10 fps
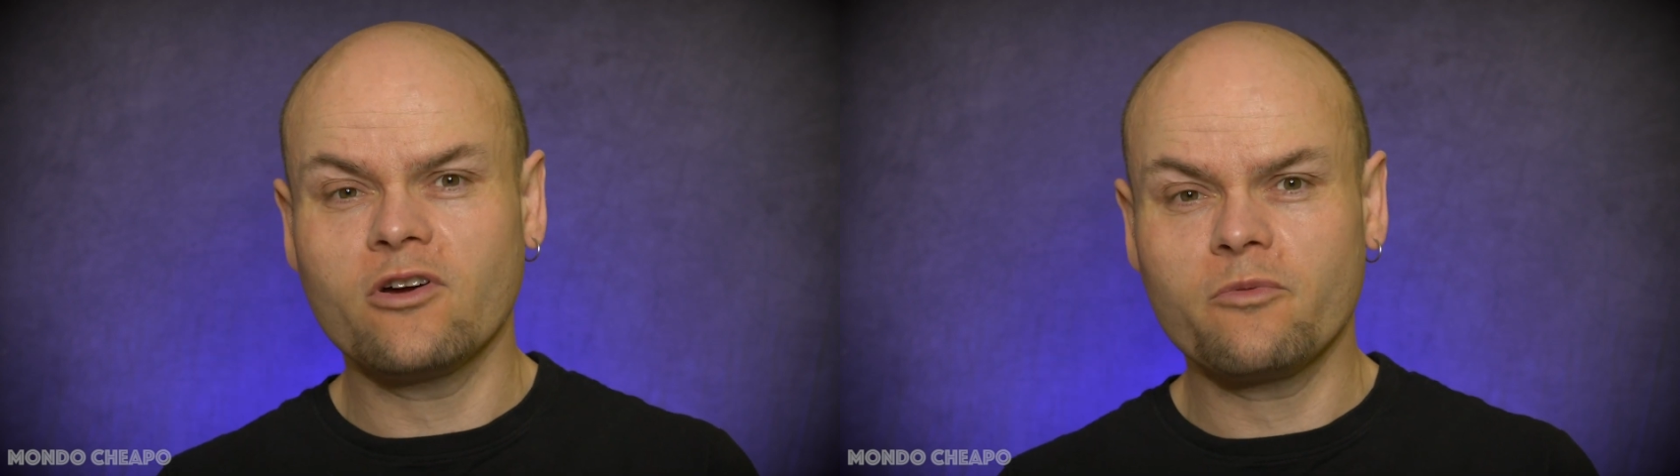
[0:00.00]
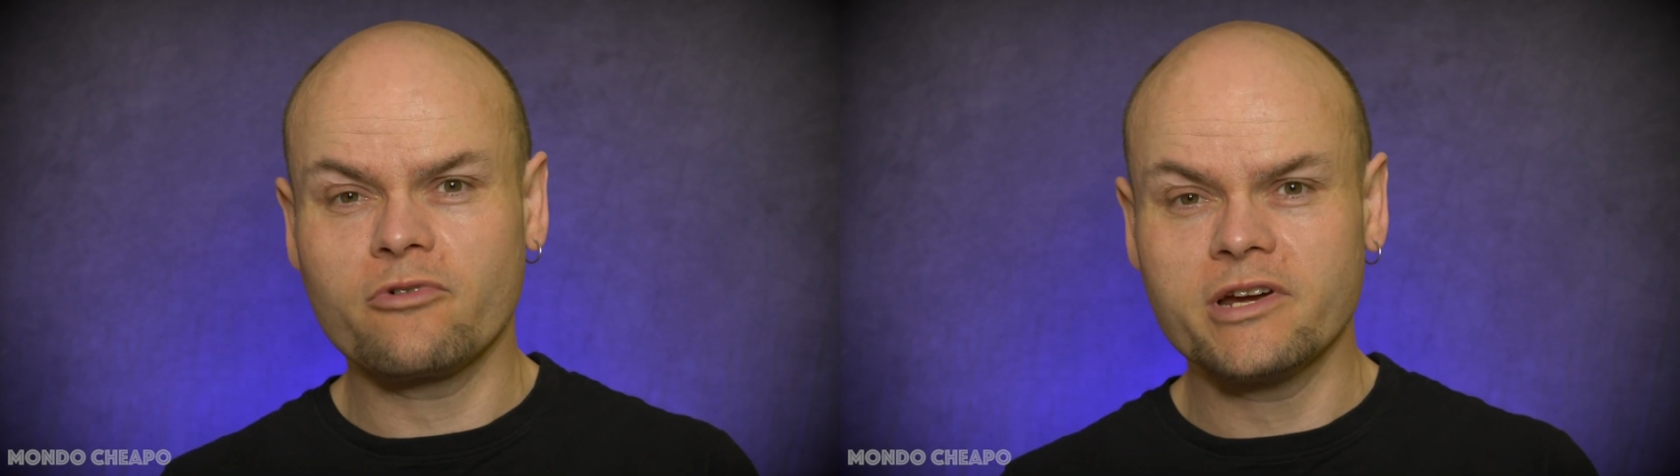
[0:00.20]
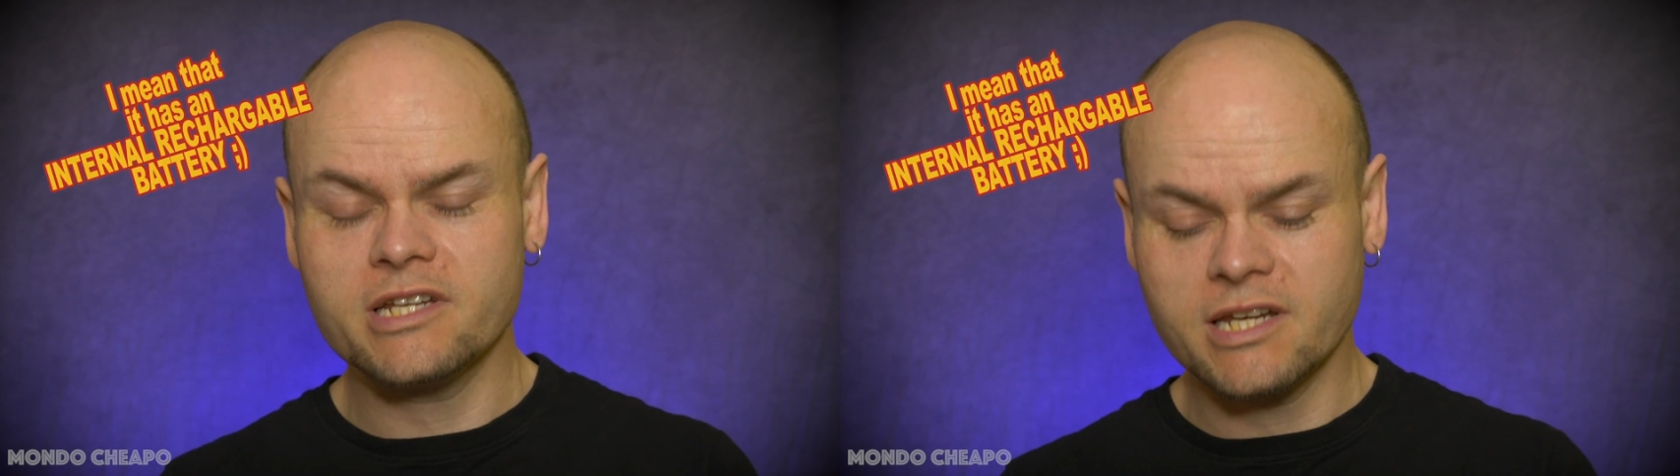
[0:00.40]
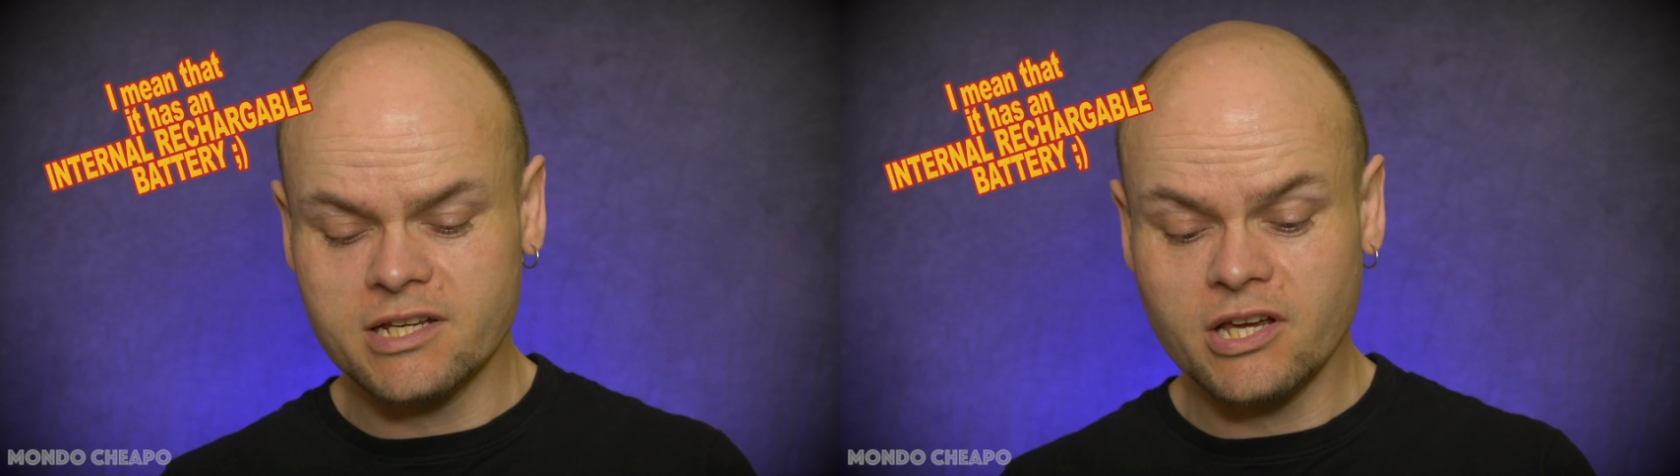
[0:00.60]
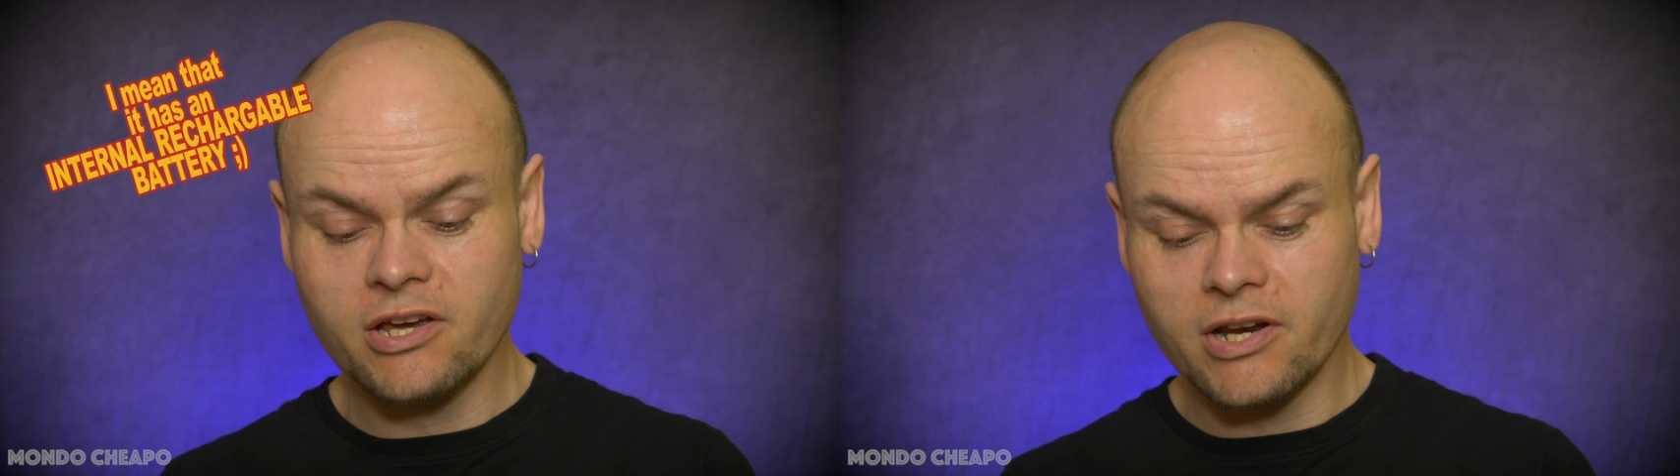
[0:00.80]
operated
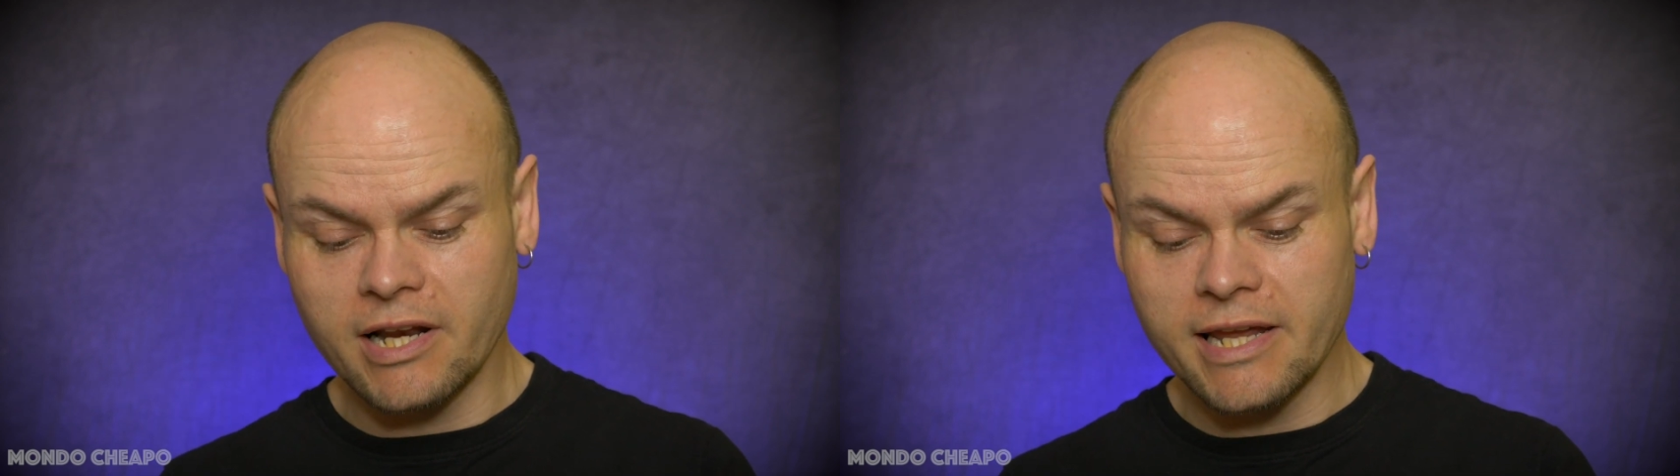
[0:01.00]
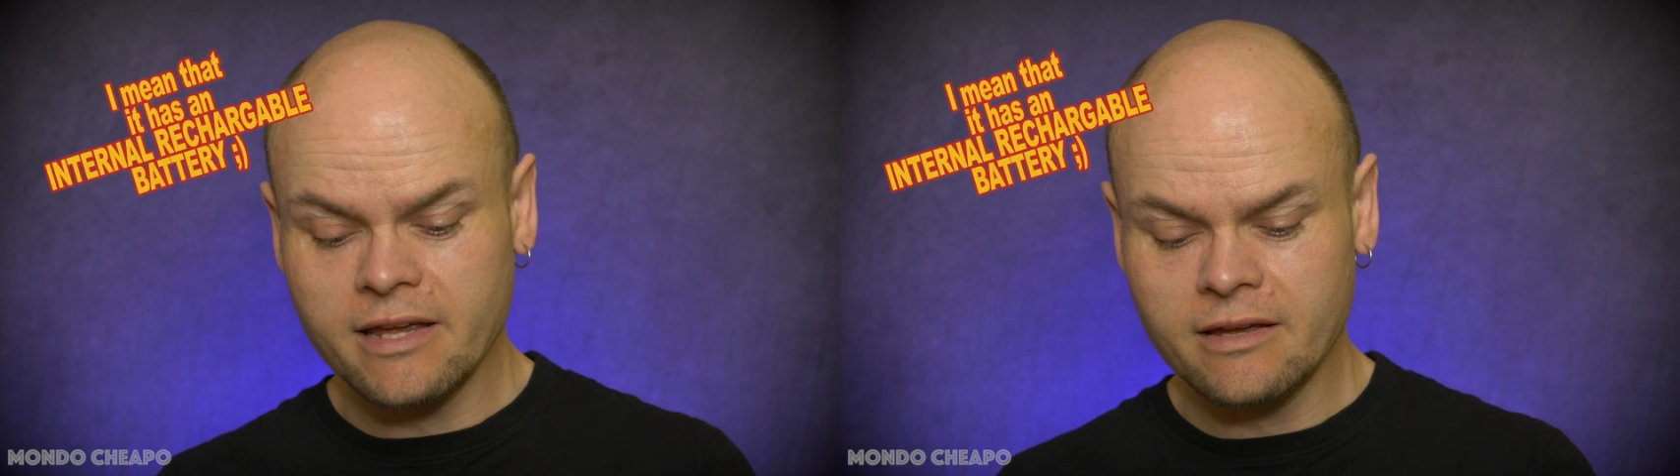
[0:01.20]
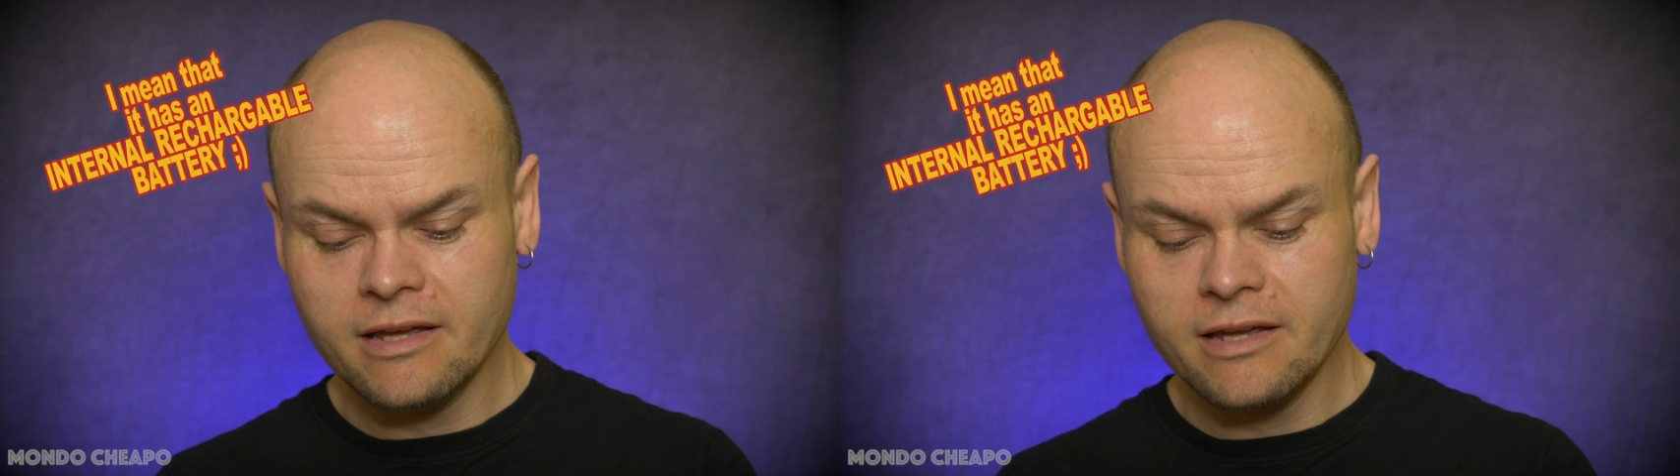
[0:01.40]
internally,